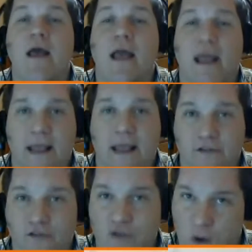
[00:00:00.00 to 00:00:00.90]
and
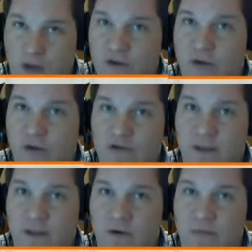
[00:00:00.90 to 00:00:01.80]
so you want to always
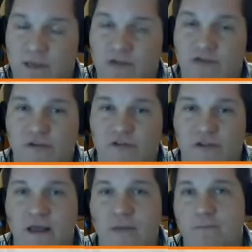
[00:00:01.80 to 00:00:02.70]
be able to be introducing
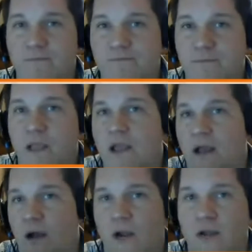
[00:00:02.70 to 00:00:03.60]
them.
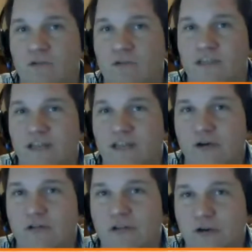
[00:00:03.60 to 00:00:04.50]
What I was going to say
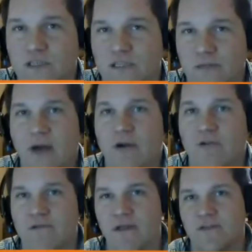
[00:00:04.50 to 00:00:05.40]
earlier was the amount
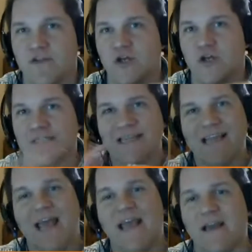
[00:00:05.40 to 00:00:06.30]
of, it's called
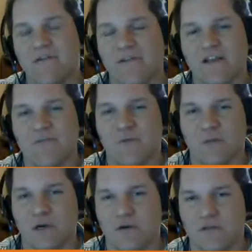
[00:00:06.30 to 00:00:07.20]
decay on a Facebook
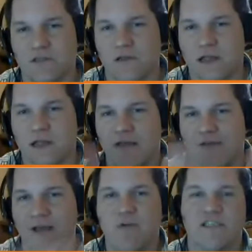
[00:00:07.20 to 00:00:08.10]
post. If
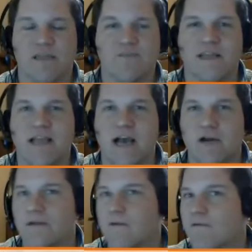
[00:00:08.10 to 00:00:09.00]
I put something out
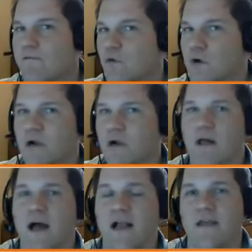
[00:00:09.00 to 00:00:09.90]
at 4
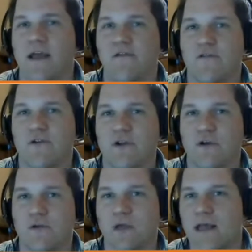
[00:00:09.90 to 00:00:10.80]
o'clock in the
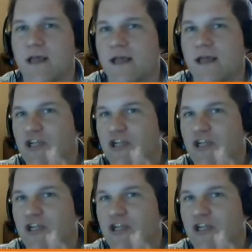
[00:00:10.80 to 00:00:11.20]
afternoon, it